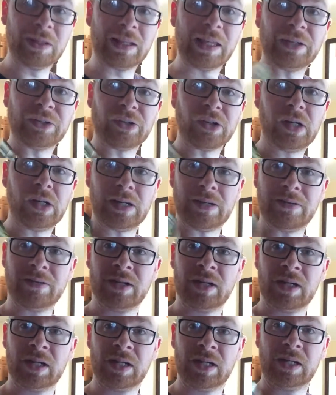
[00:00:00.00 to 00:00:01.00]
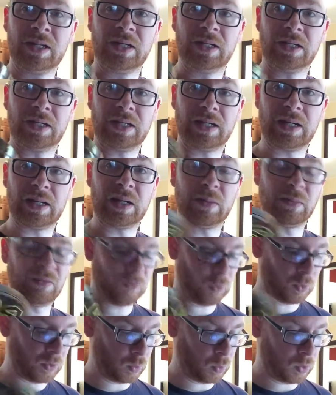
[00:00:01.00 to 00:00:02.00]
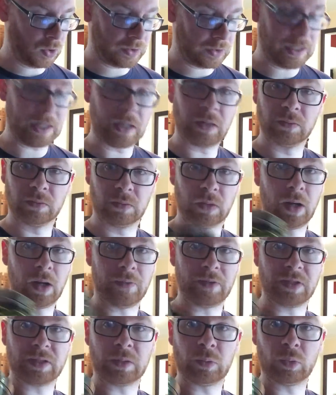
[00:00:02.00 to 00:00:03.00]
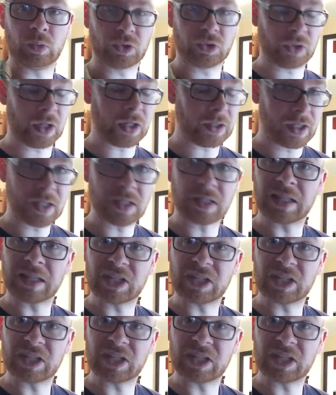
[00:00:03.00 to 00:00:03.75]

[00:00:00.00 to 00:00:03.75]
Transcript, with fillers: bit later on, uh, before the workout, obviously we'll try this and